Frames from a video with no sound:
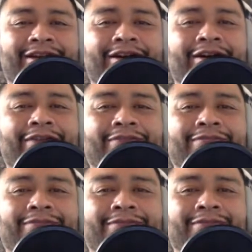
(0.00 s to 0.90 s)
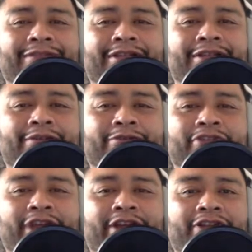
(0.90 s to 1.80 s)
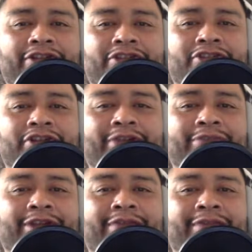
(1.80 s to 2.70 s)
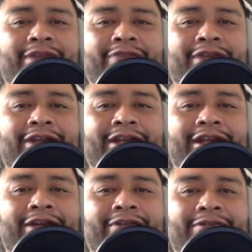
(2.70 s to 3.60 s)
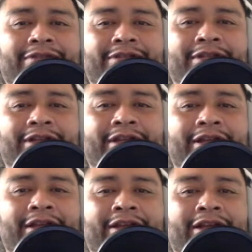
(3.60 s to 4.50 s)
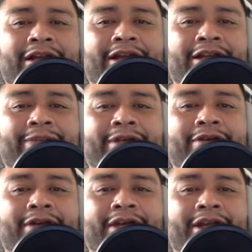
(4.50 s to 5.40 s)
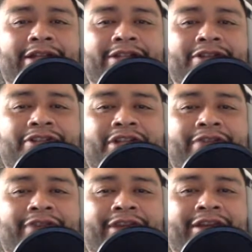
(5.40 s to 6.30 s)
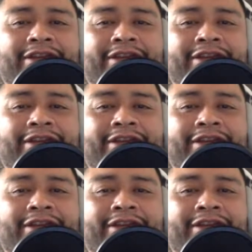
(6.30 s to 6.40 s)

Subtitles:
Uh, the chat just jumped on me right now. Let me go ahead. I saw Sheena right there.